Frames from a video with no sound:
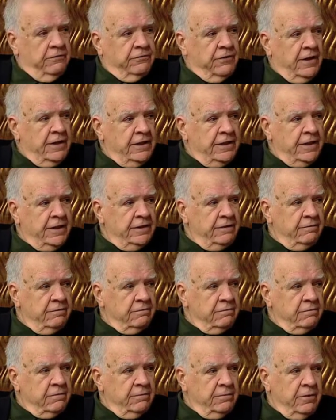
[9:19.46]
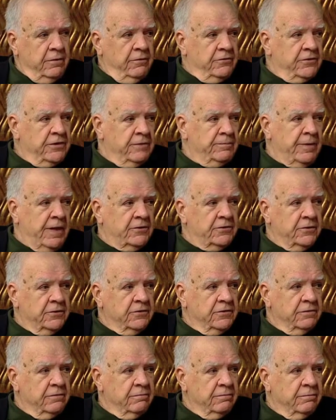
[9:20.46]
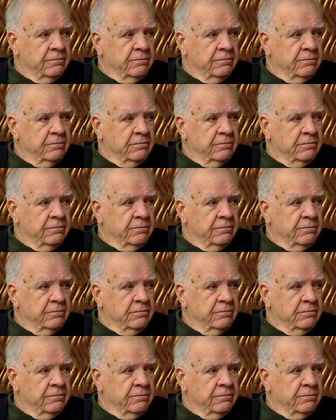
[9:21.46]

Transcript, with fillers: the Friday night, St. Patrick's.